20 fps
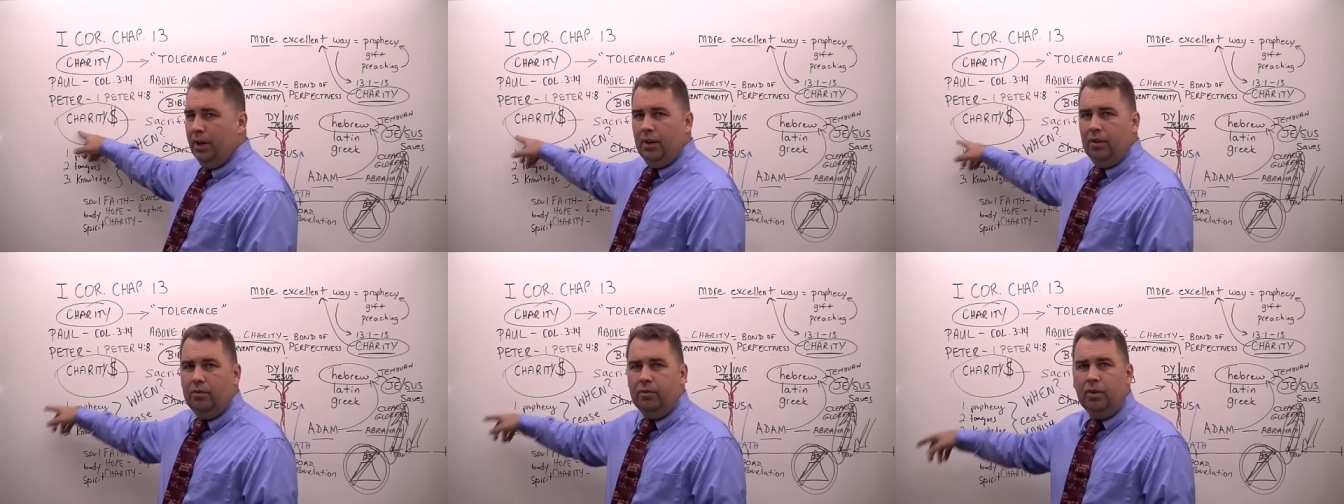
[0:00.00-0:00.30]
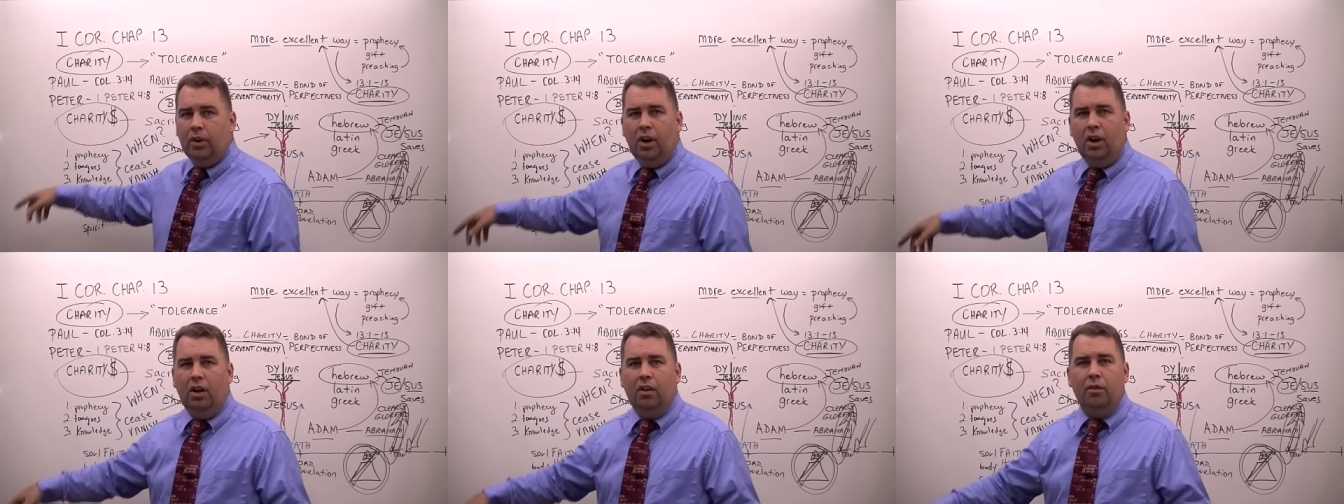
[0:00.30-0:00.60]
brittle
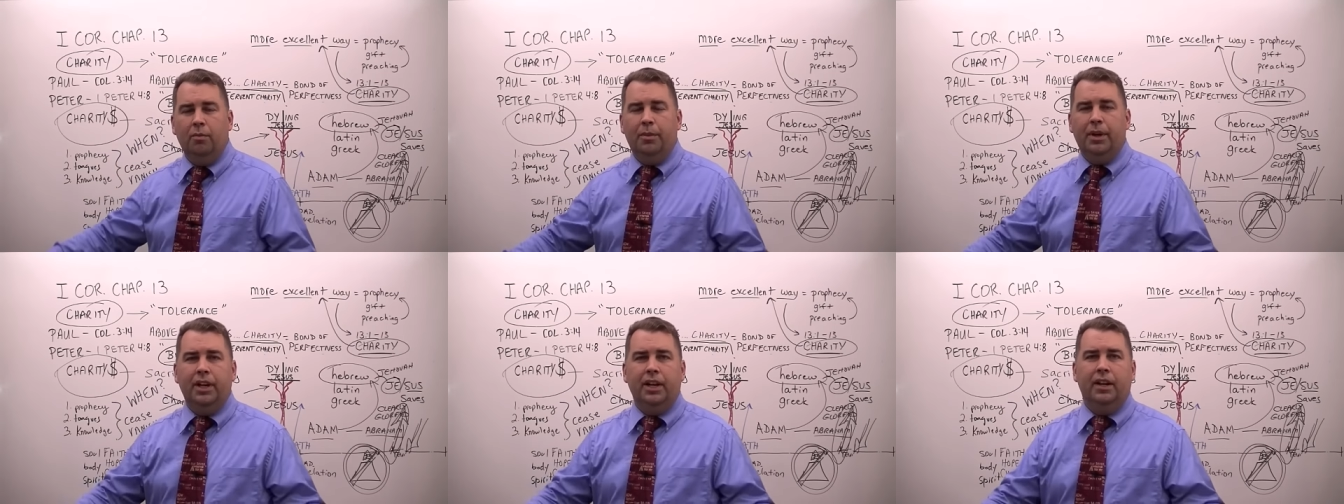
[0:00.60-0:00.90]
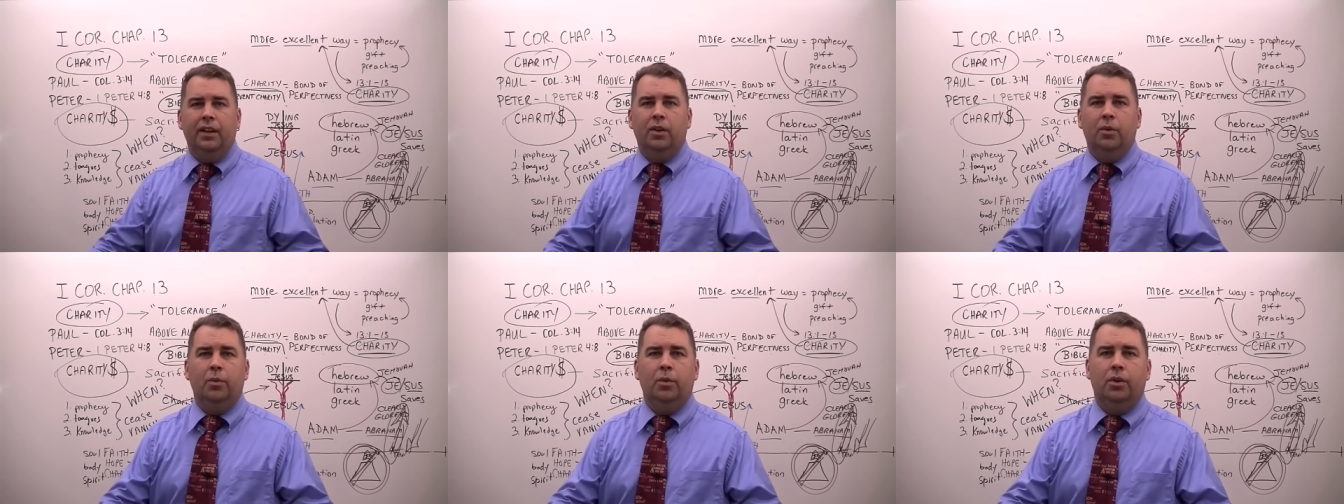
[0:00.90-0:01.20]
for all the
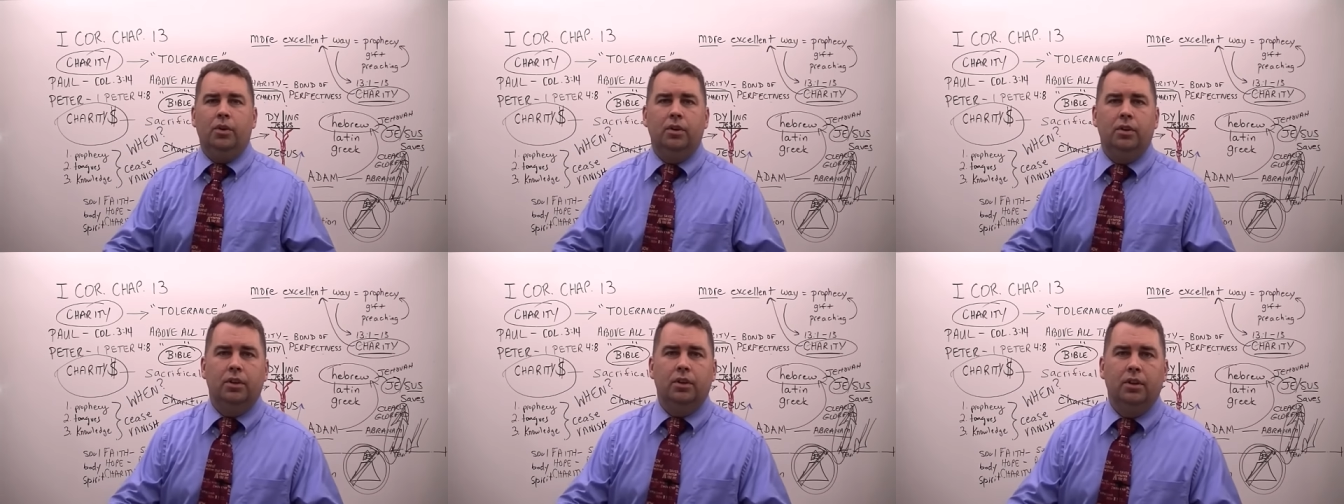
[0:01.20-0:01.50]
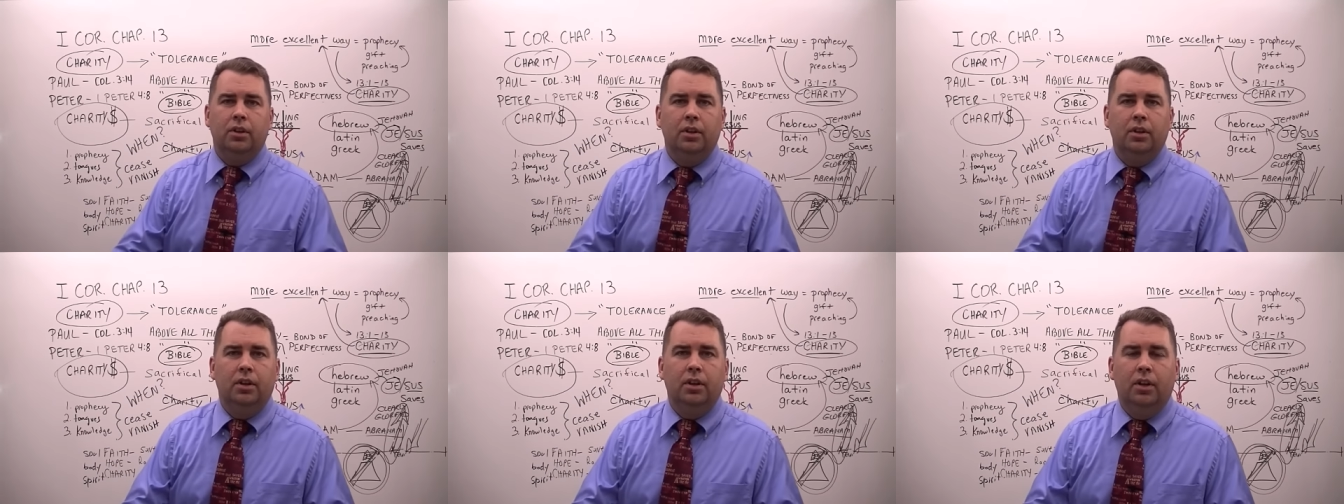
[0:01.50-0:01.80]
money in the
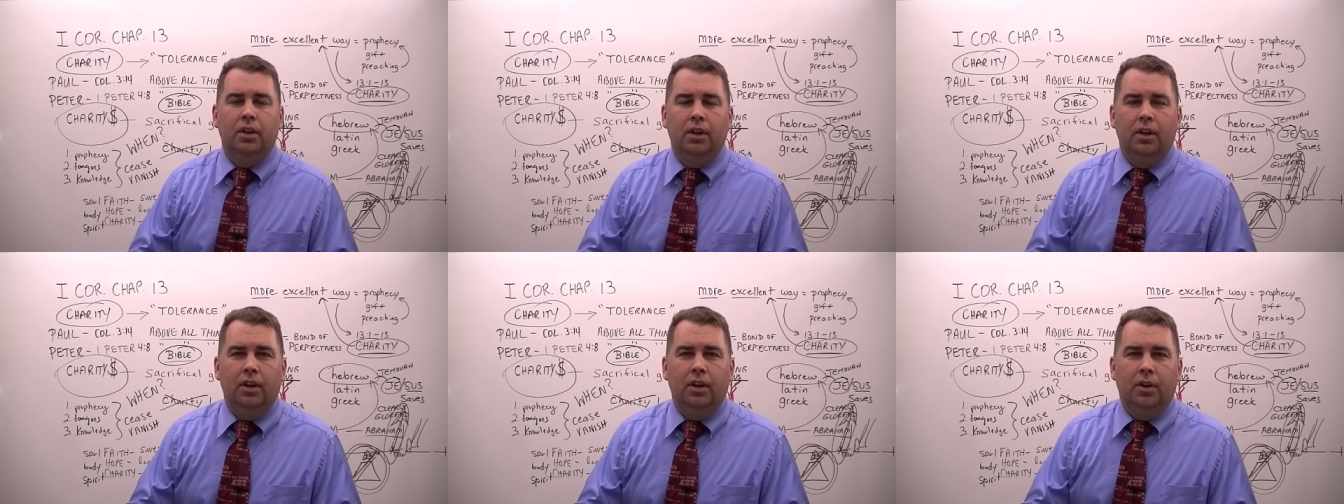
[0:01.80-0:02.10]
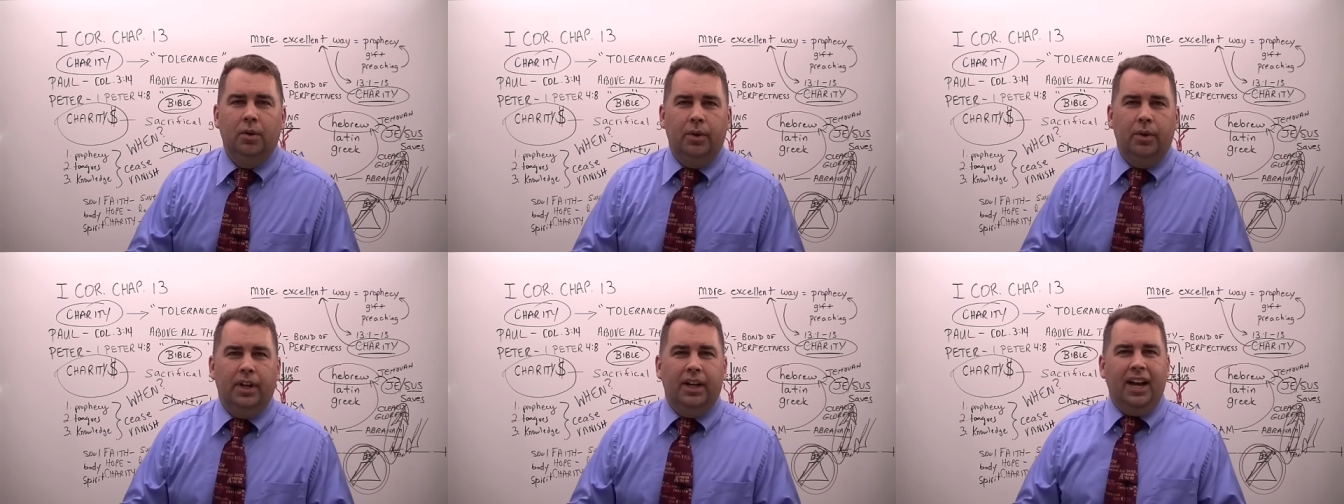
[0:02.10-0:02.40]
world.
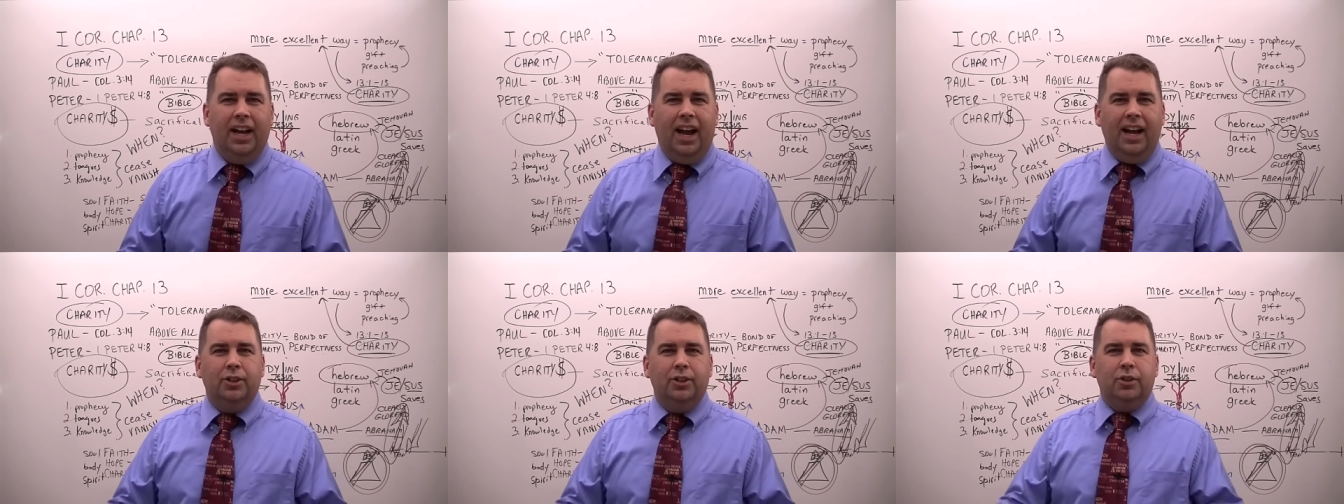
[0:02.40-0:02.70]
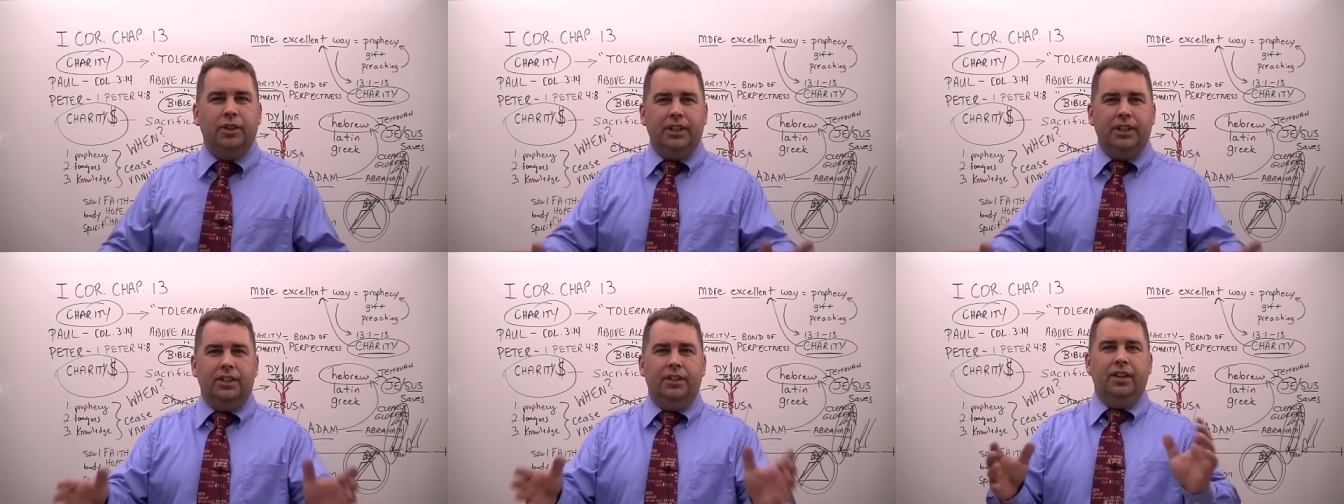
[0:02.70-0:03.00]
When a guy
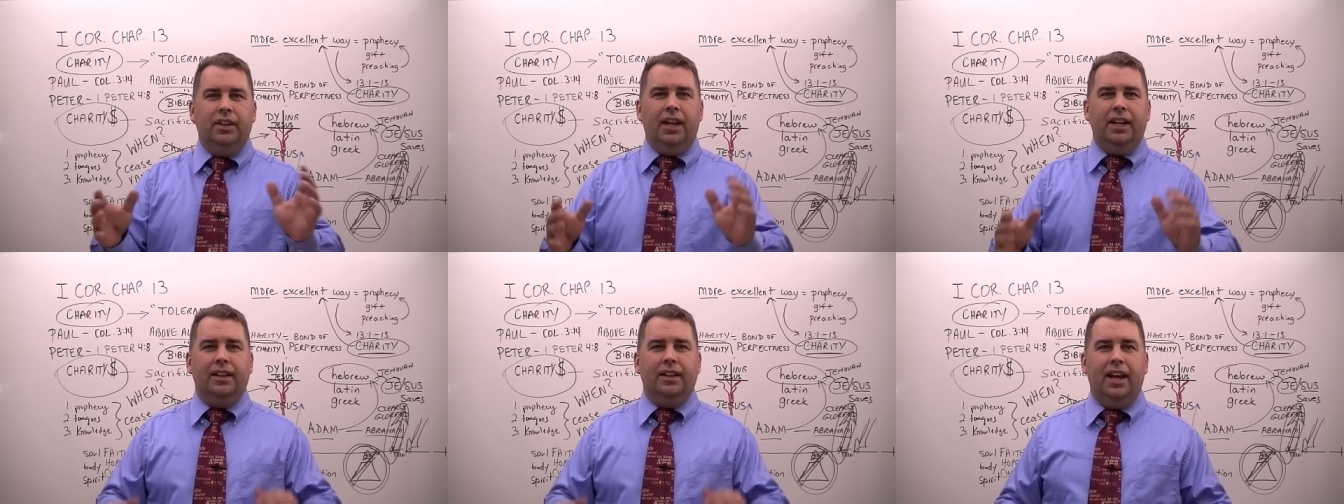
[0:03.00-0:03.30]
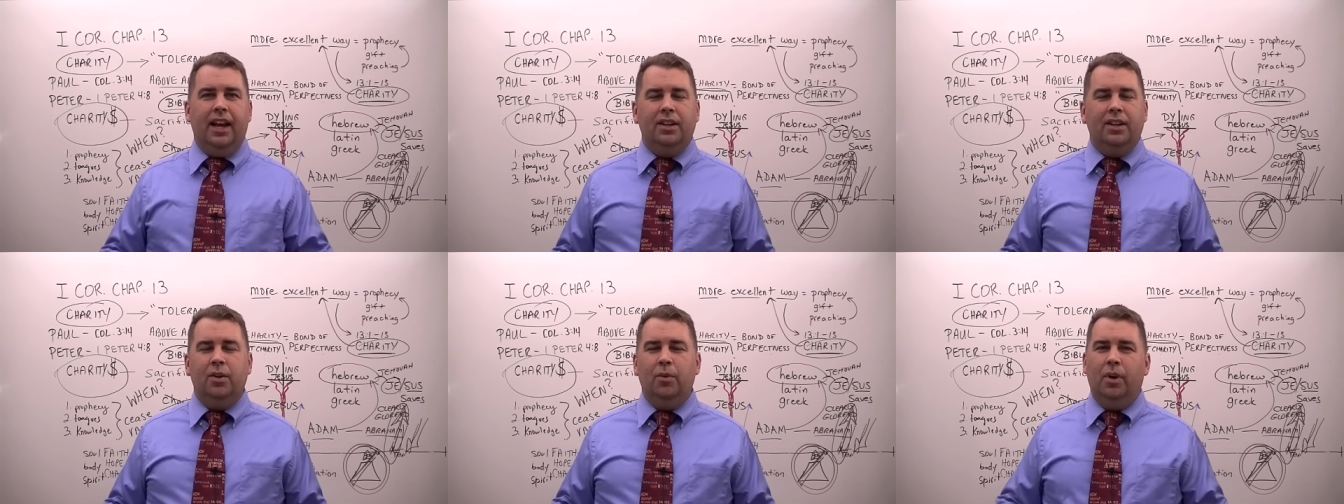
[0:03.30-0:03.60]
treats you like
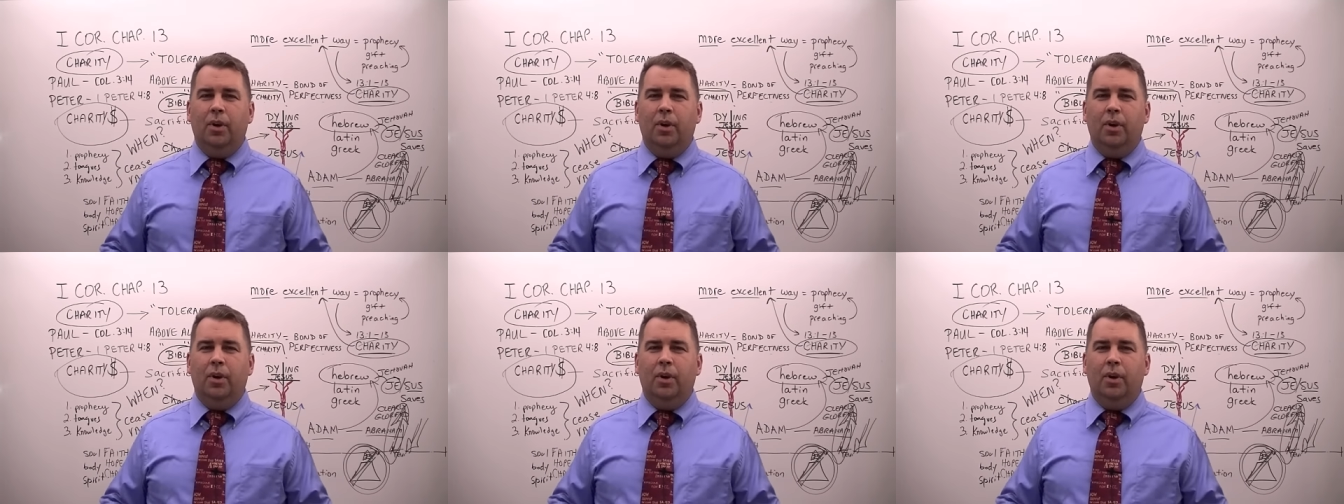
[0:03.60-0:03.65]
that,